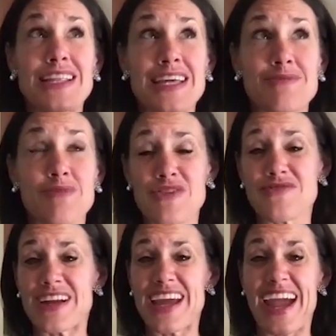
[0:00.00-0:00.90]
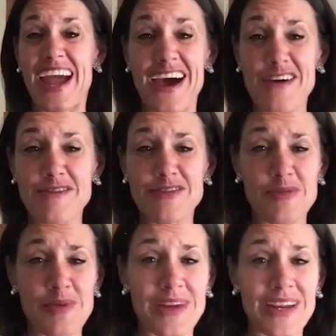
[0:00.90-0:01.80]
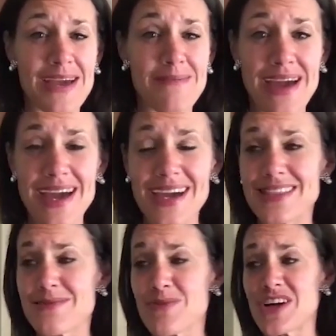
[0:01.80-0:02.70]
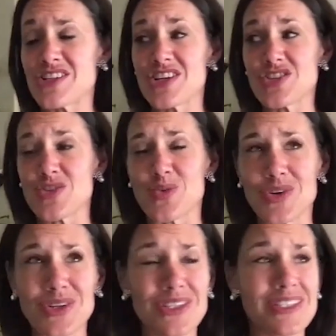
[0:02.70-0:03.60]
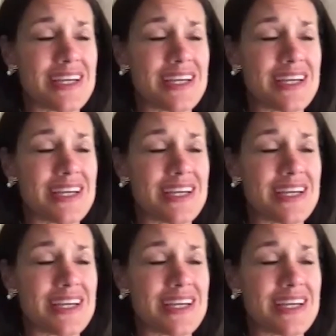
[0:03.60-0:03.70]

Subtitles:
And the more fun I have, the more money I make, and the more I change the world.